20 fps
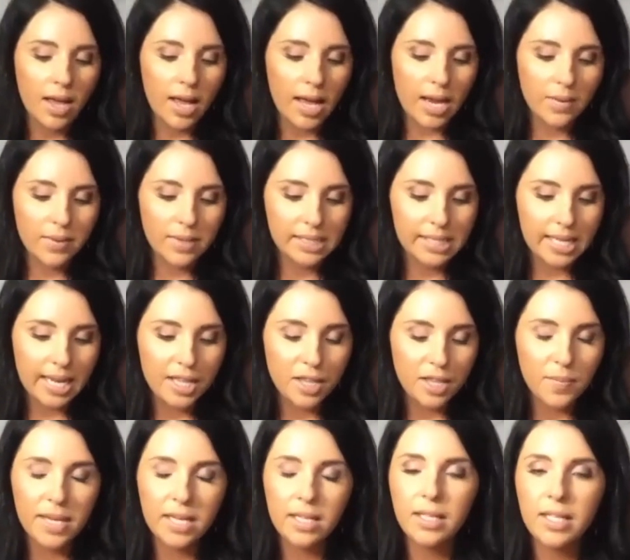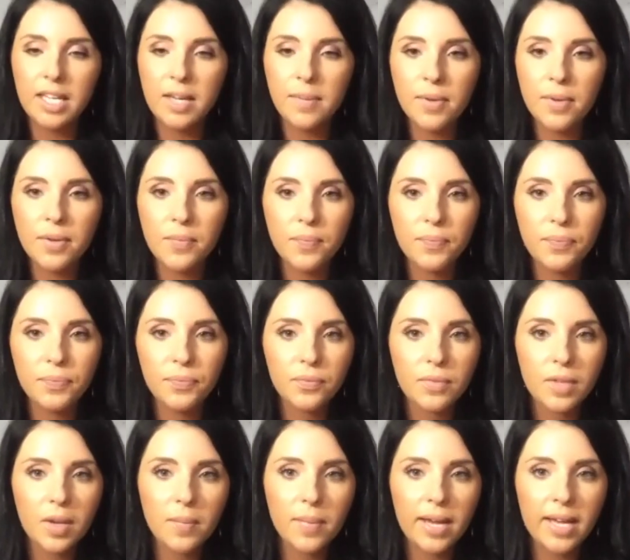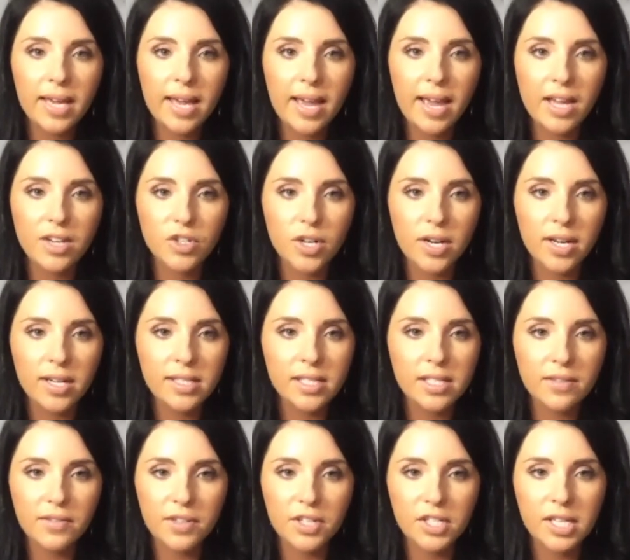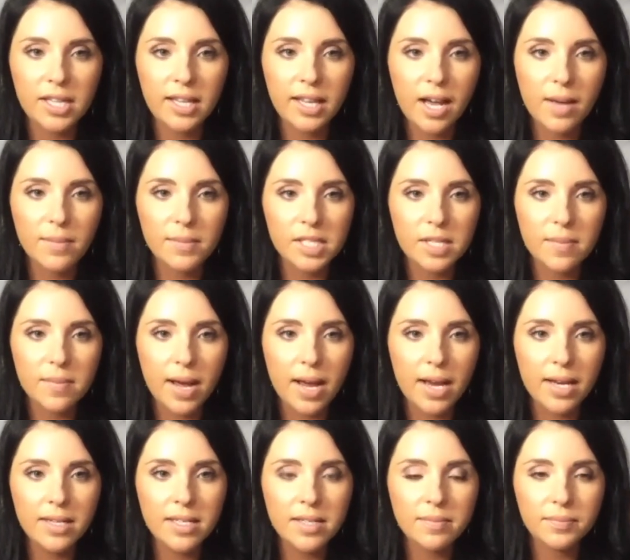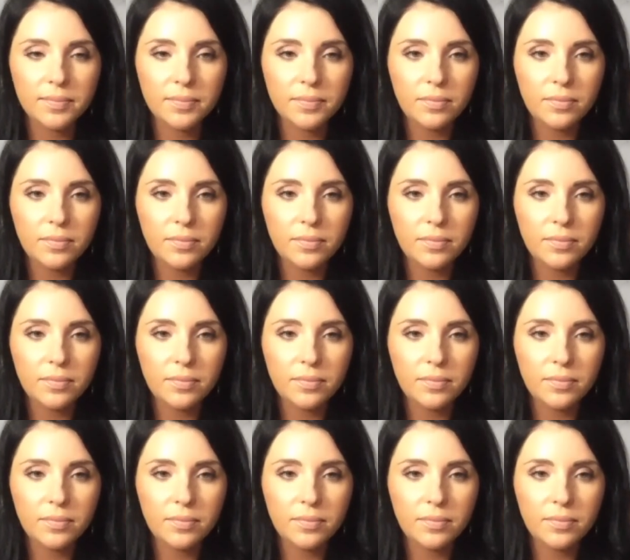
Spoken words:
I would say The Big Leap by Gay Hendricks is the first thing that comes to mind.